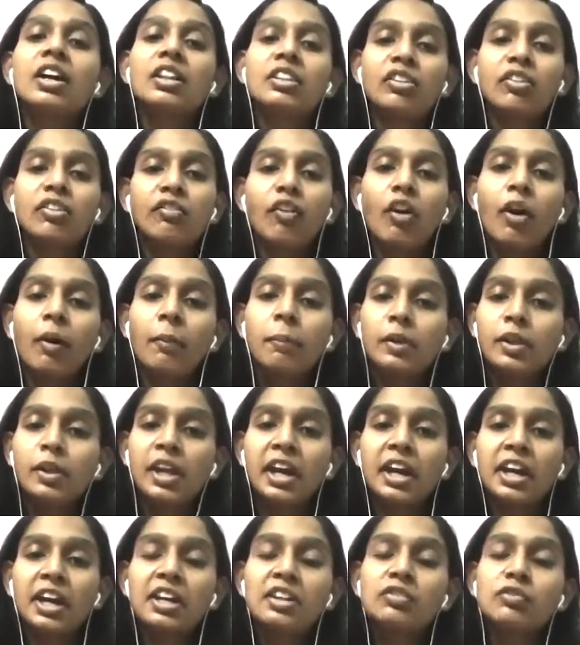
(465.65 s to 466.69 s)
The formula
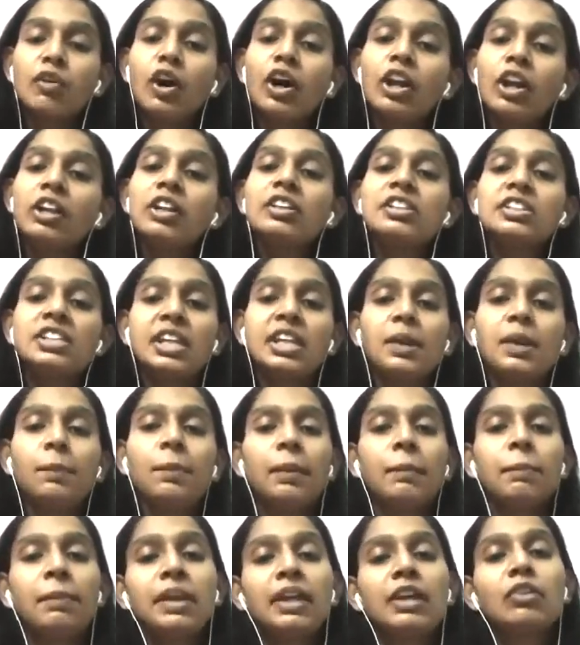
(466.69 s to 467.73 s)
is what?
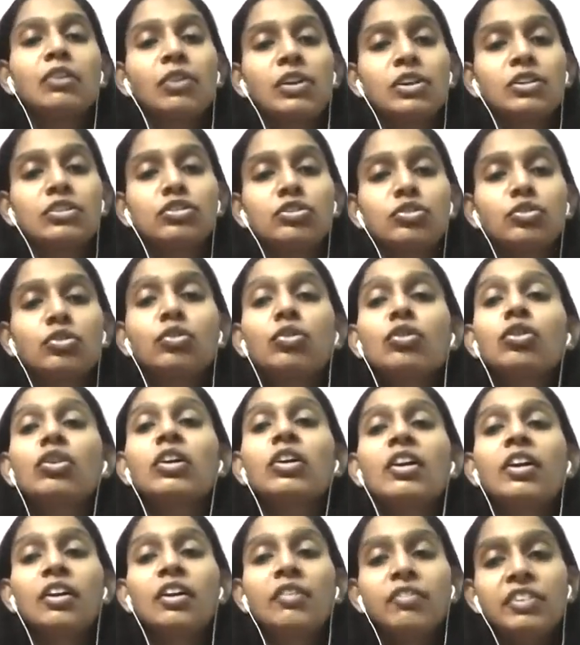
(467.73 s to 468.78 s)
CPP equals to
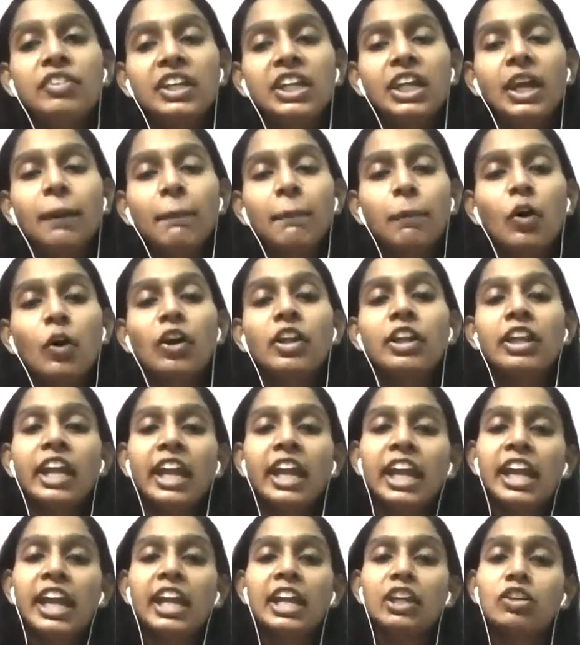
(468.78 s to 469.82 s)
V upon
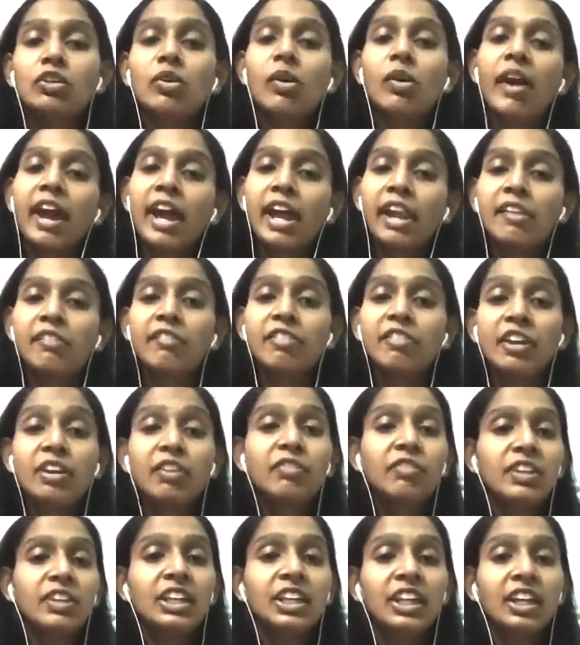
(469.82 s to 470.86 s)
A into L, where
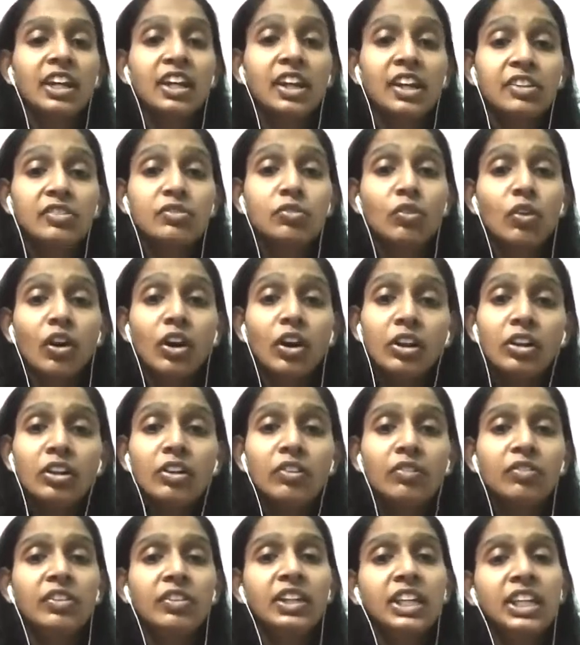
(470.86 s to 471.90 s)
V is what?
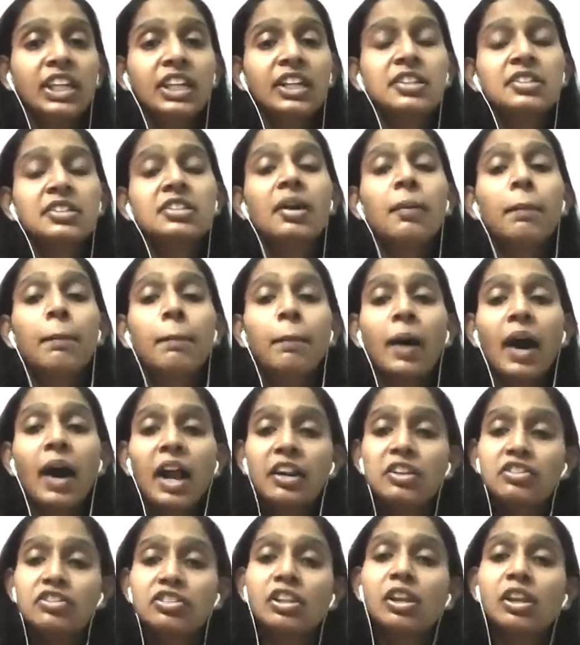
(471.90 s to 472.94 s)
V is the
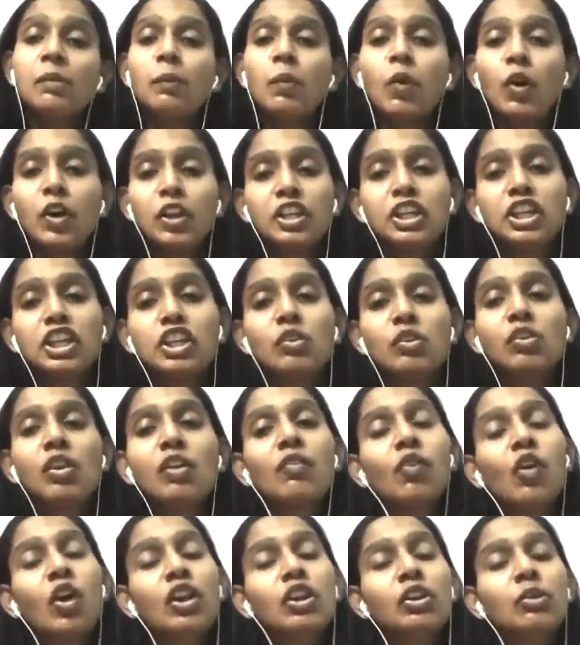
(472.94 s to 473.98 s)
partial molecular
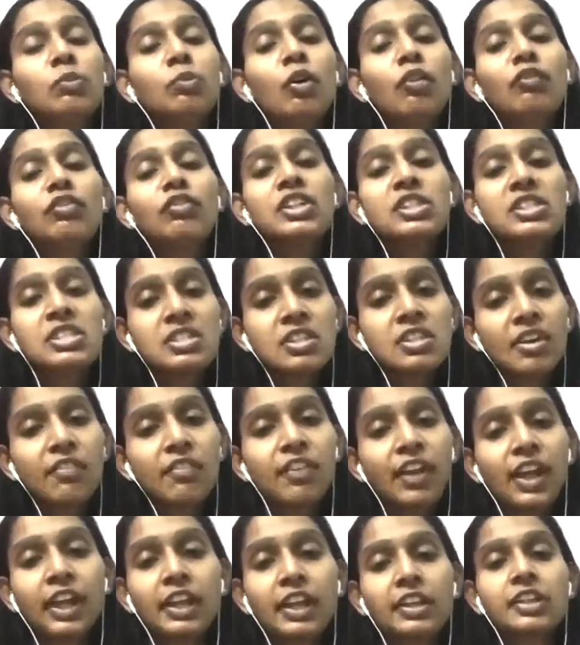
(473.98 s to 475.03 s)
volume of the
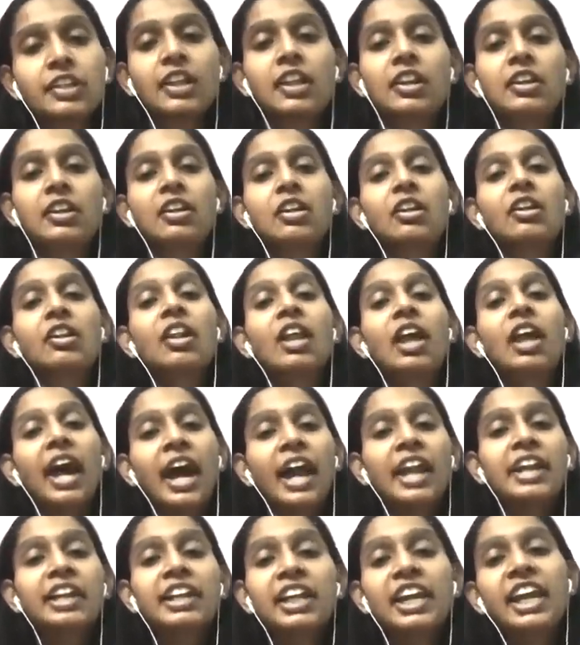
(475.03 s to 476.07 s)
surfactant,
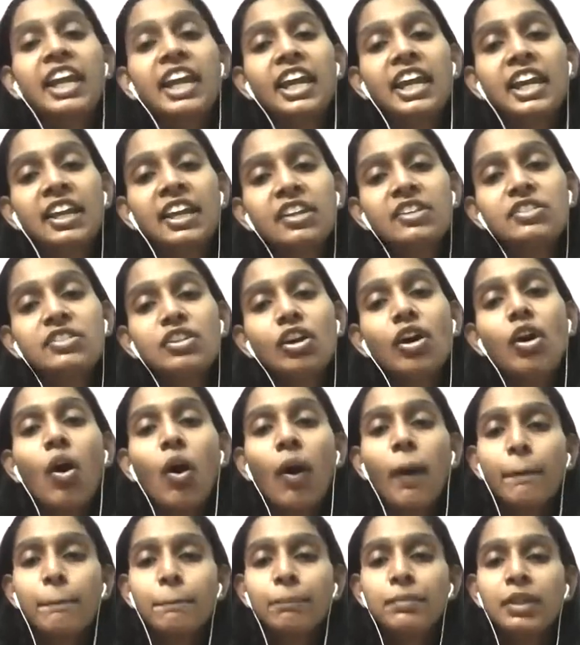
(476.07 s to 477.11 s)
and A is the
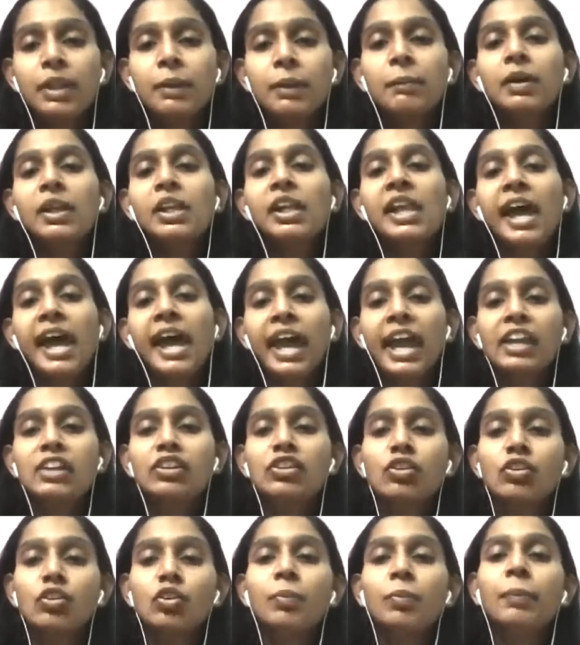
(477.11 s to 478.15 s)
optimal head
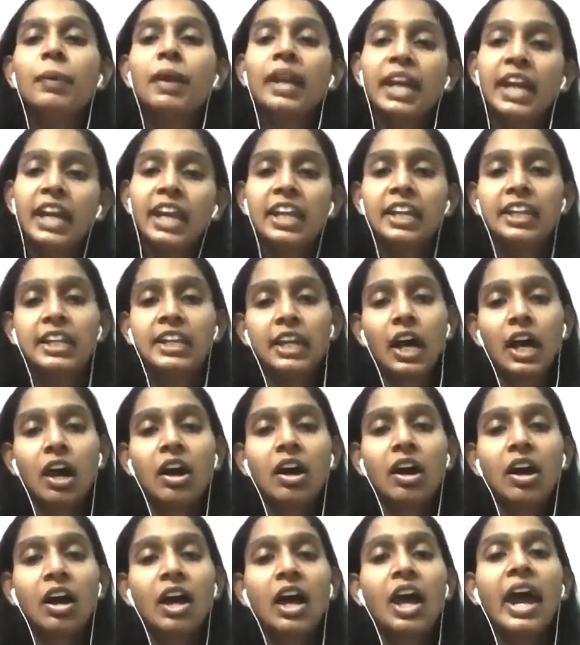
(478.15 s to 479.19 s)
group area,
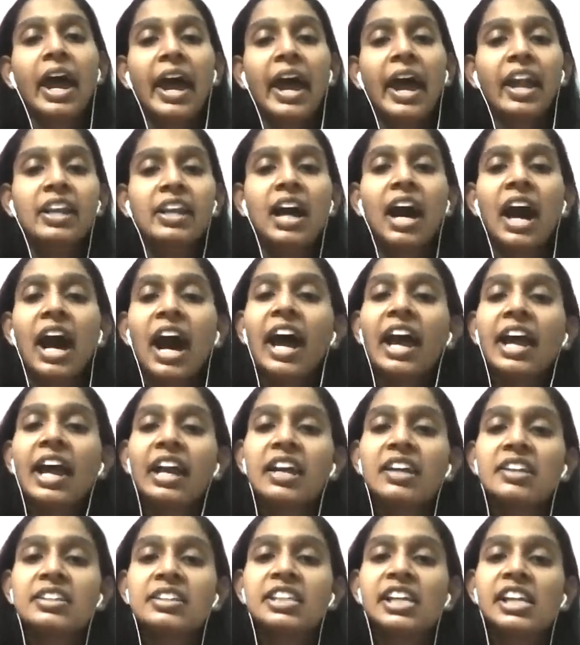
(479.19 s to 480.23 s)
and I
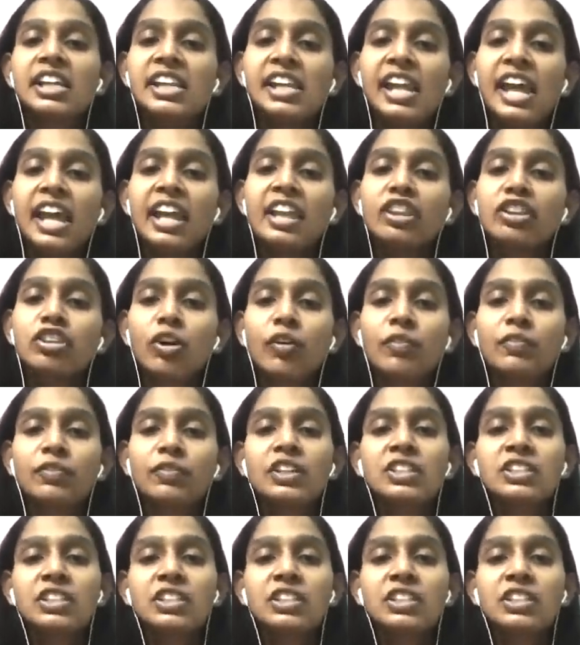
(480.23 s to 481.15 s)
is the length of the